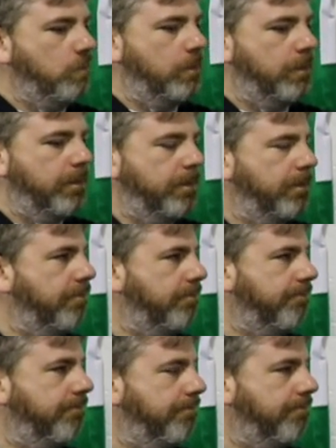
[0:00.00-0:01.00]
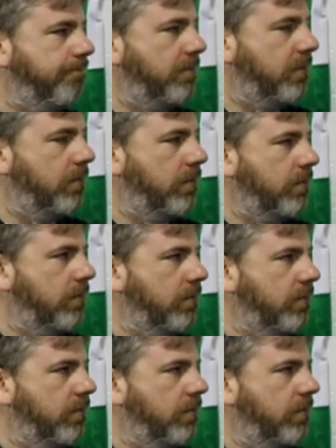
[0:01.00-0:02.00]

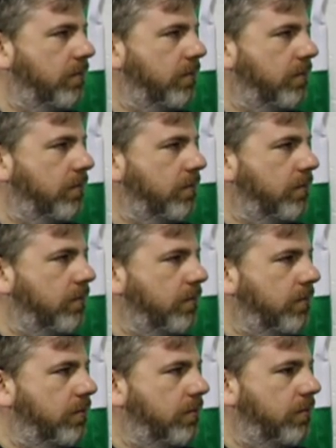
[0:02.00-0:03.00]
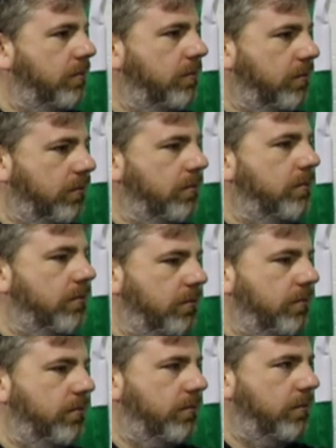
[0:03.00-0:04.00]

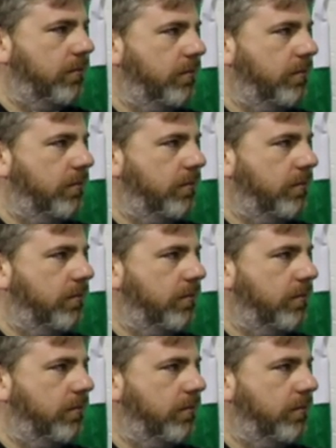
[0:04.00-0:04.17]
(silent)